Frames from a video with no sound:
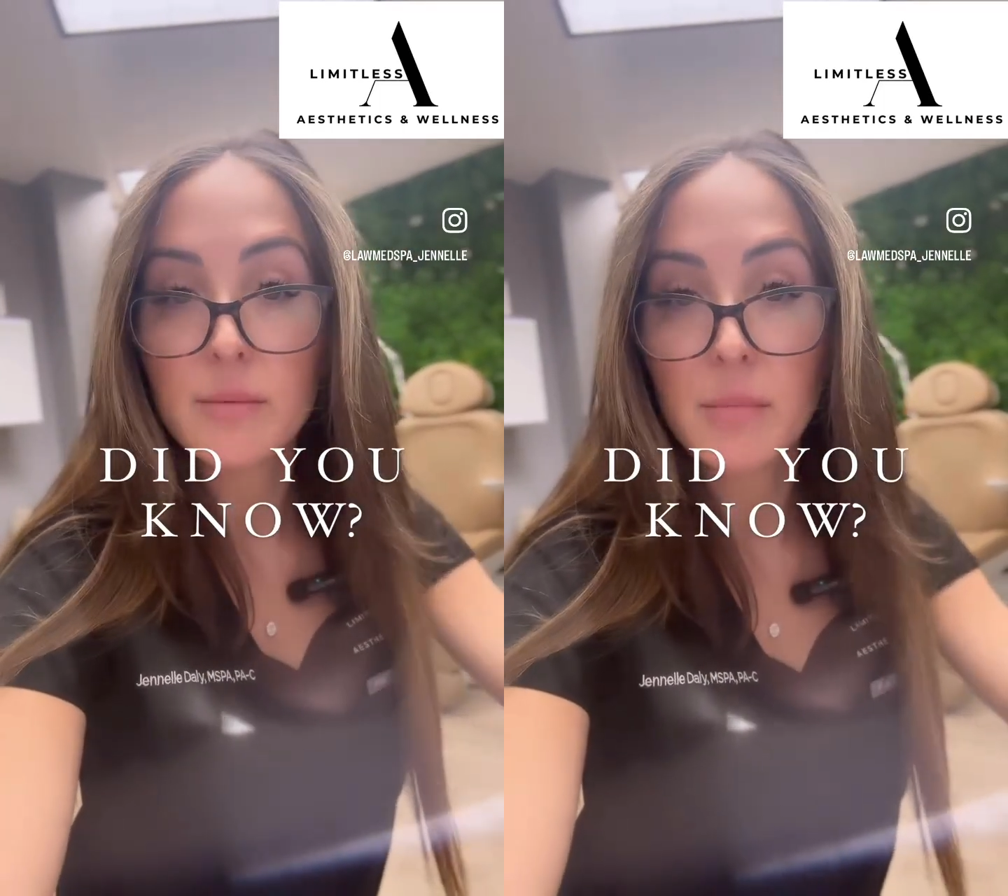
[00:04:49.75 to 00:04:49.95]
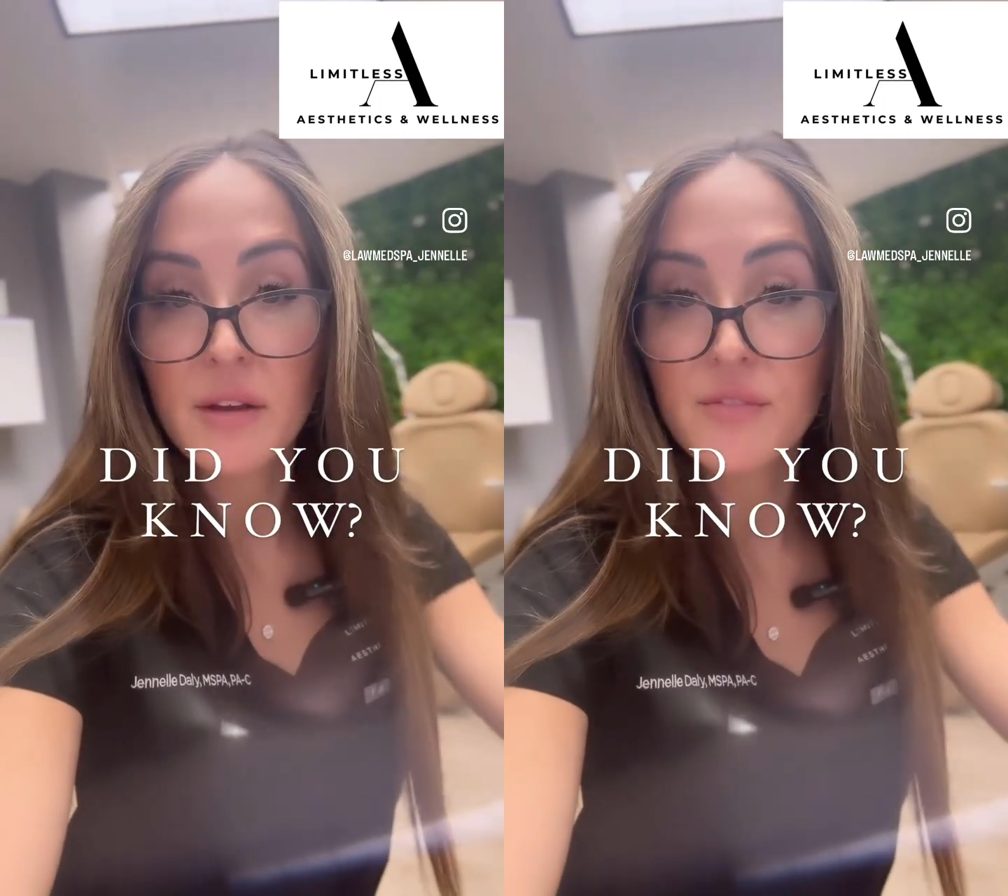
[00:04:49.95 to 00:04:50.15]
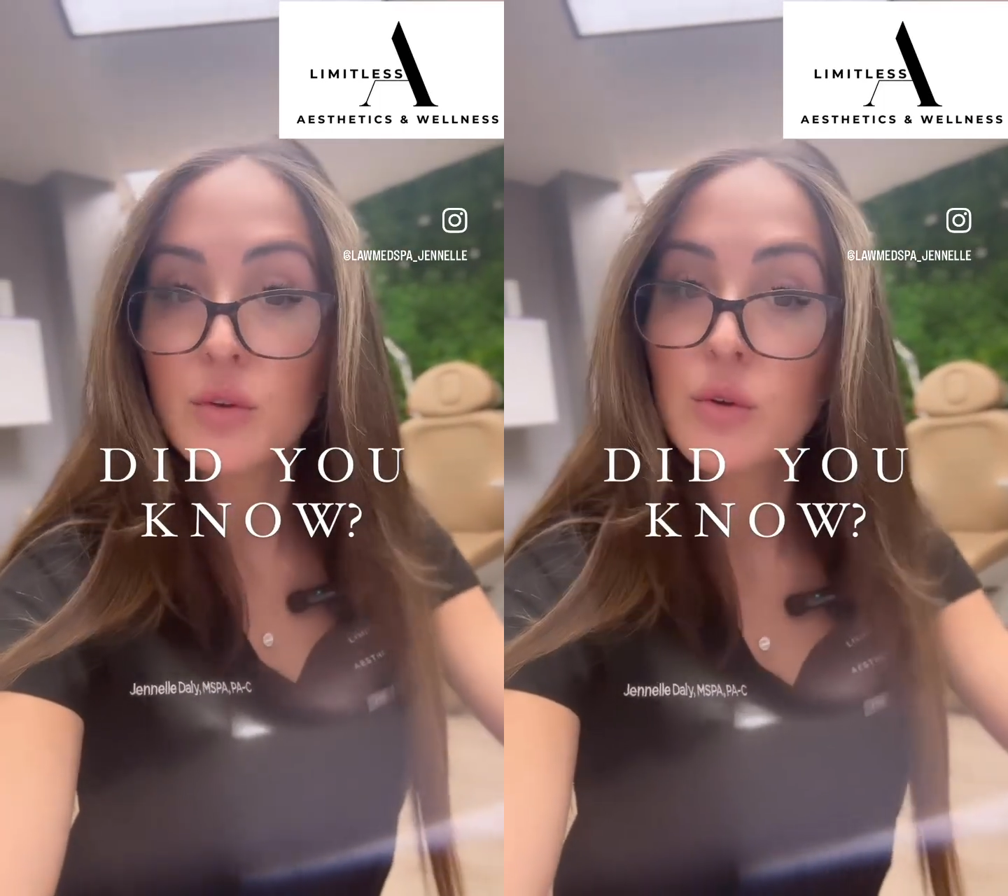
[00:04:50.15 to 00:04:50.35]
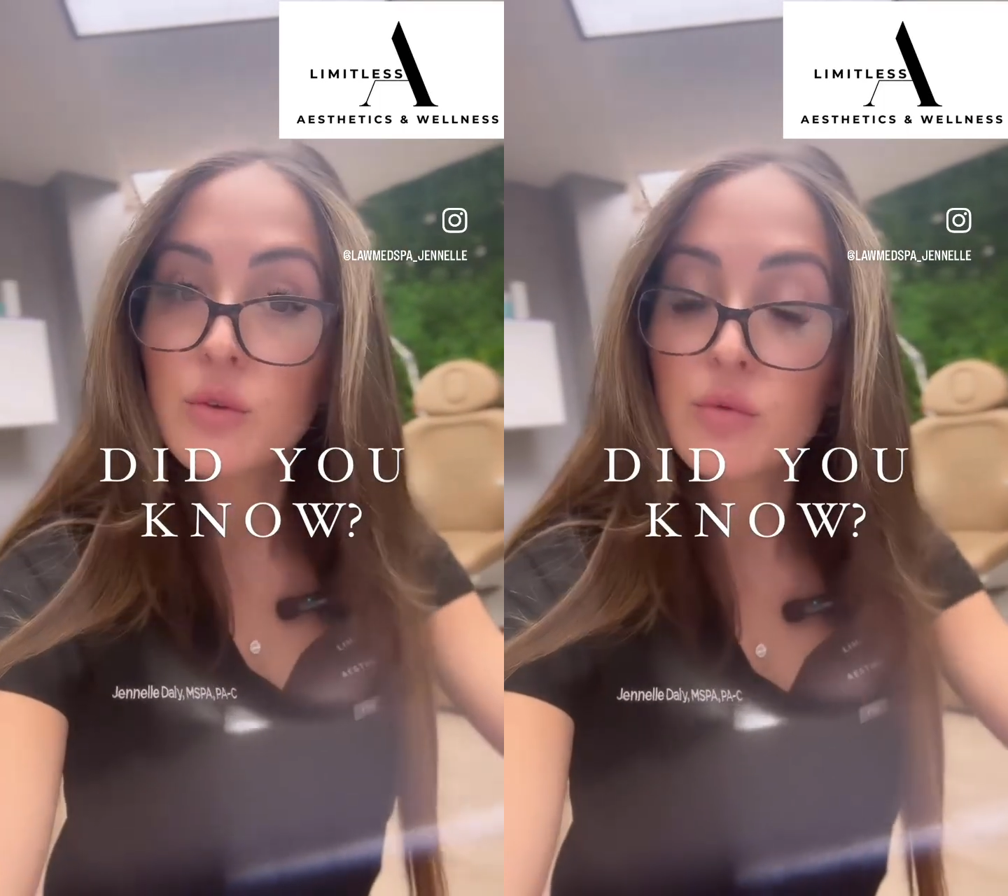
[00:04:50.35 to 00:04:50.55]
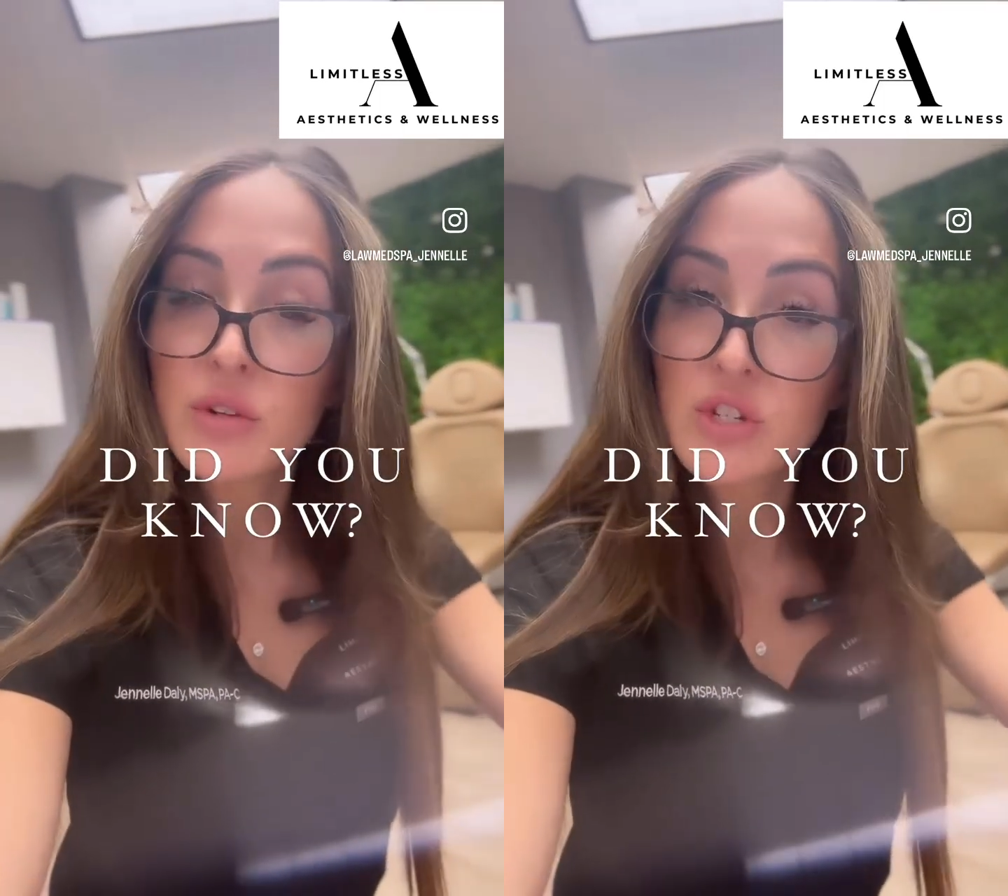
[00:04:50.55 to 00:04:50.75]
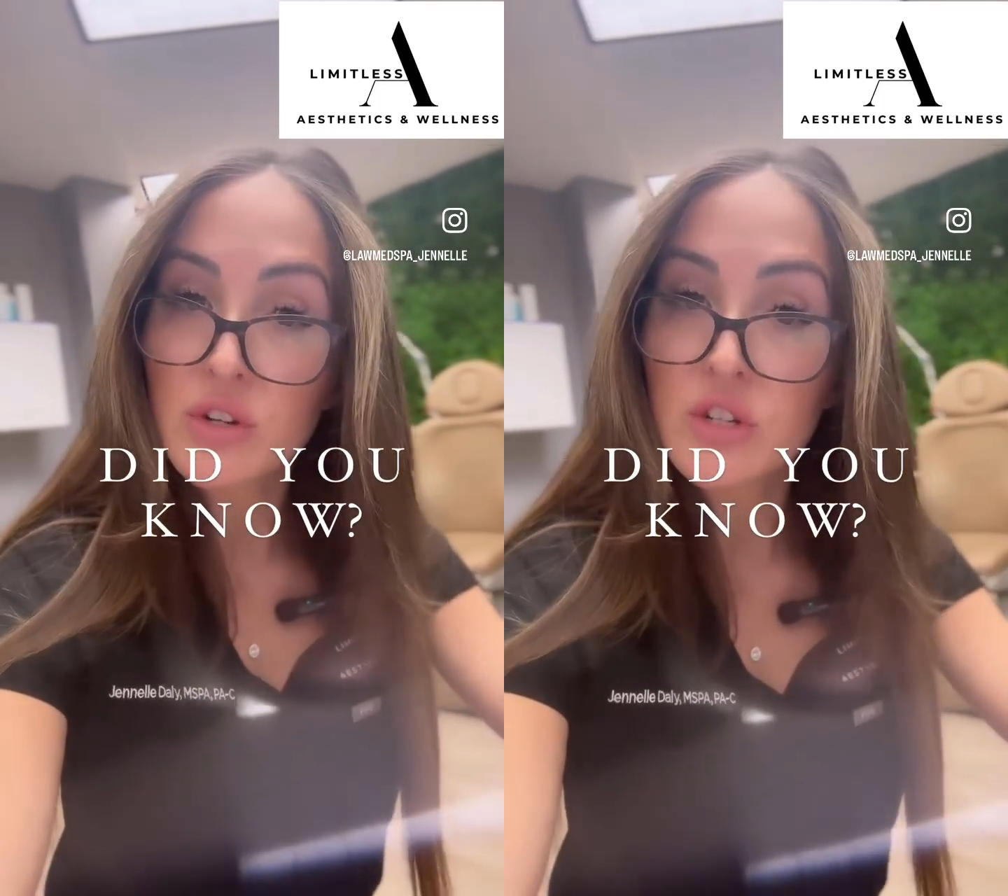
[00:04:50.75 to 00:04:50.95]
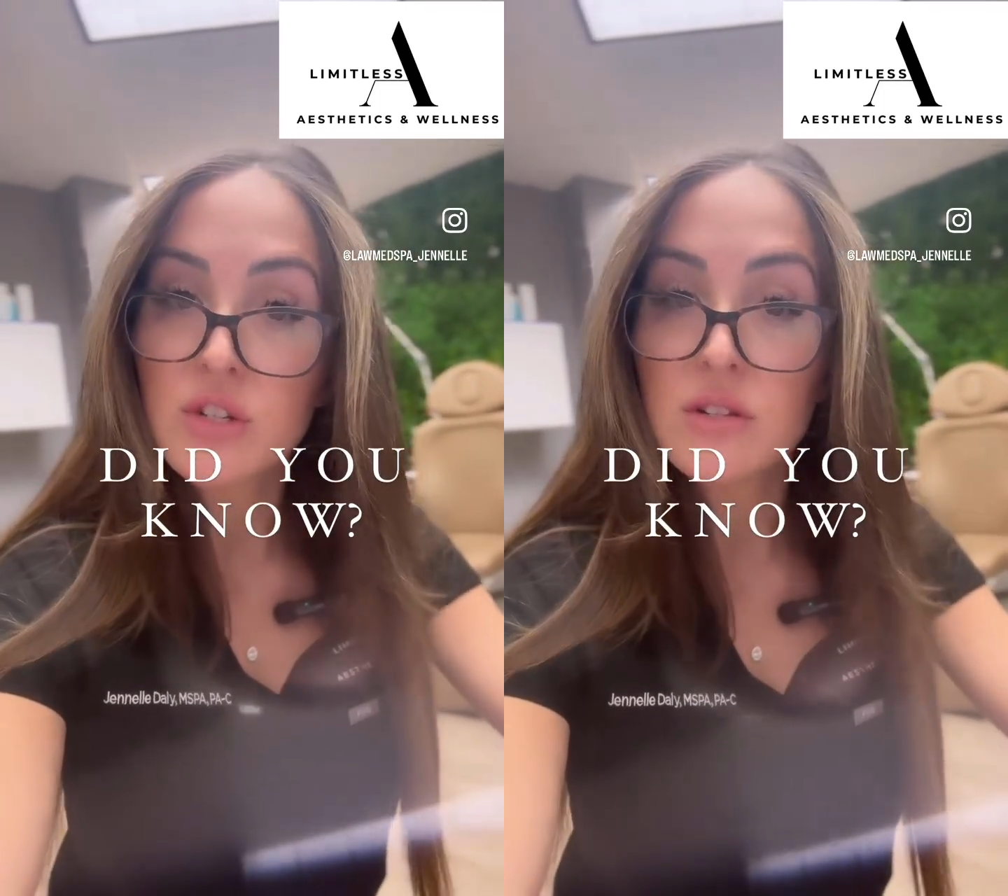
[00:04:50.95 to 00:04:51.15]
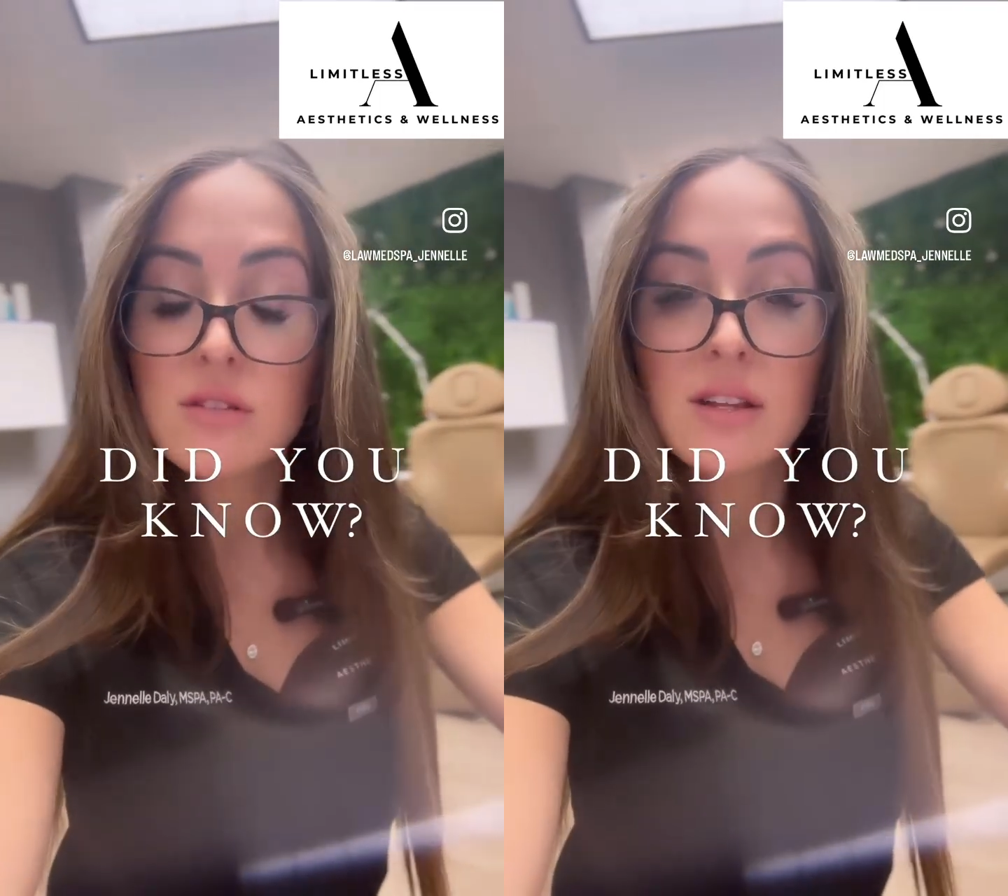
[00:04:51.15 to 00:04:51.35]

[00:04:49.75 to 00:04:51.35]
my food restrictions